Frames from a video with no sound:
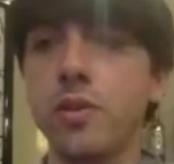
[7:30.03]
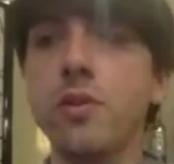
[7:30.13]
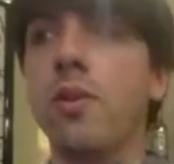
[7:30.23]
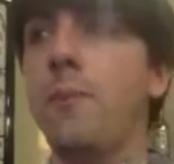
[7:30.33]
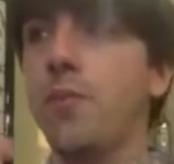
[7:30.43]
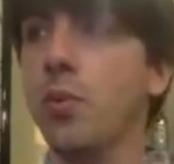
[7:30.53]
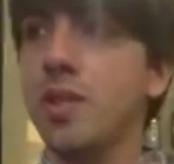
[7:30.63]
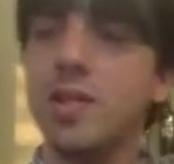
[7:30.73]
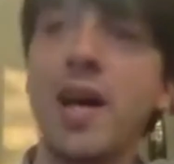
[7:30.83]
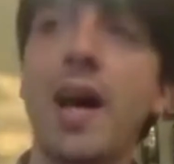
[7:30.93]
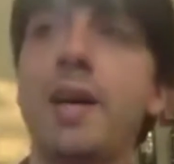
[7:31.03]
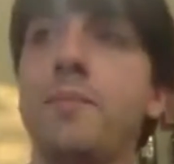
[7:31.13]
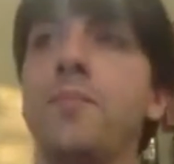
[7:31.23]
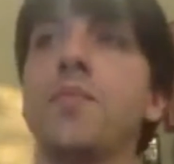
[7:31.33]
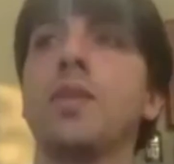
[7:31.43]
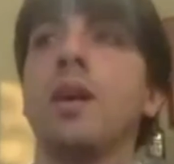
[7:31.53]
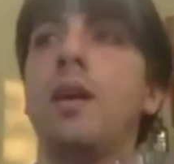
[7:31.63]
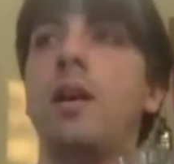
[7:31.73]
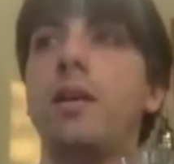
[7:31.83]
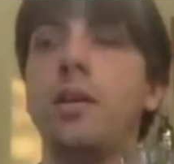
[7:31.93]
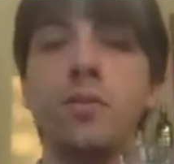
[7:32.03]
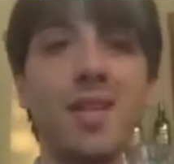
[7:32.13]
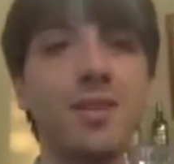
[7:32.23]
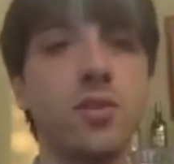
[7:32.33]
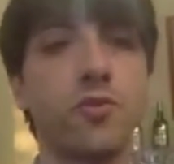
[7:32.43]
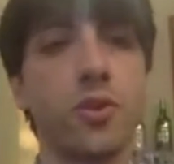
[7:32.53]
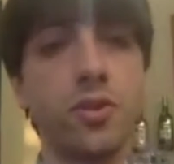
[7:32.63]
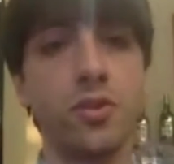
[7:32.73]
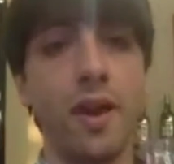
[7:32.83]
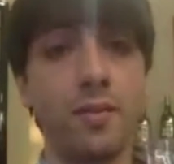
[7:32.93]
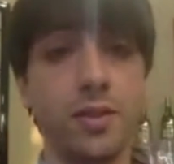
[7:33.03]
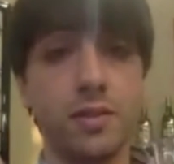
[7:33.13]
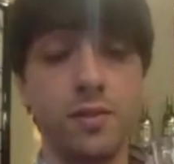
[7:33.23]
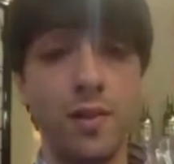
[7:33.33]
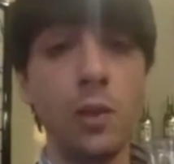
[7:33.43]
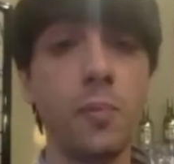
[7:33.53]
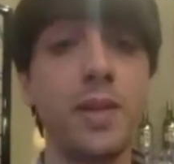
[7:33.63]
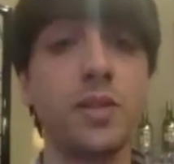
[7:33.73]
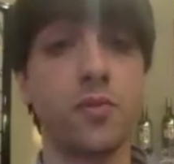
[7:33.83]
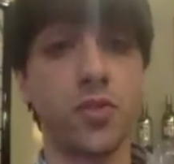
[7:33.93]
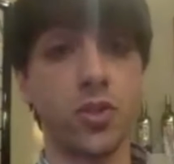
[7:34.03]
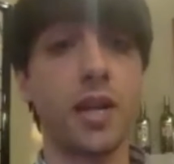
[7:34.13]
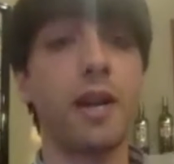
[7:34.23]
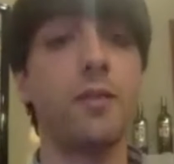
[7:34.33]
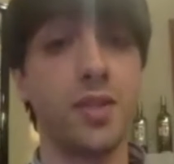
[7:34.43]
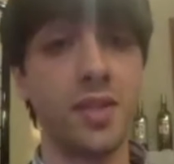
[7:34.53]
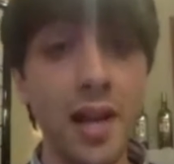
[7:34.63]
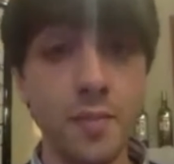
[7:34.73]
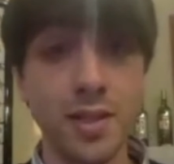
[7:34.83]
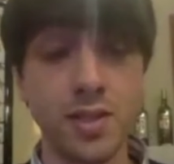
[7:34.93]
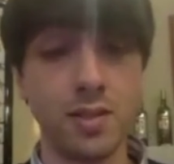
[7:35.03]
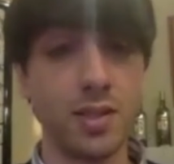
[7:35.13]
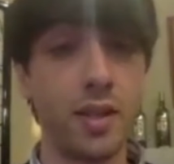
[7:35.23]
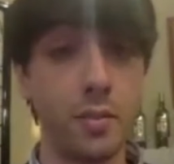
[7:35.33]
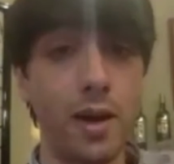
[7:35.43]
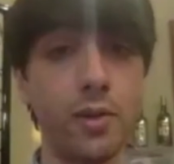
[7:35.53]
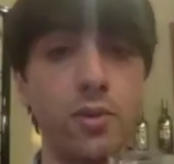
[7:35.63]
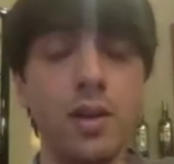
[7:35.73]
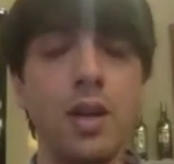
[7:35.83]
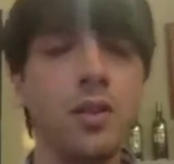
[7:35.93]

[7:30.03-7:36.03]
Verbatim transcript: You know, with the time, uh, you tend, of course, to have the development of certain kind of sediments inside the bottle.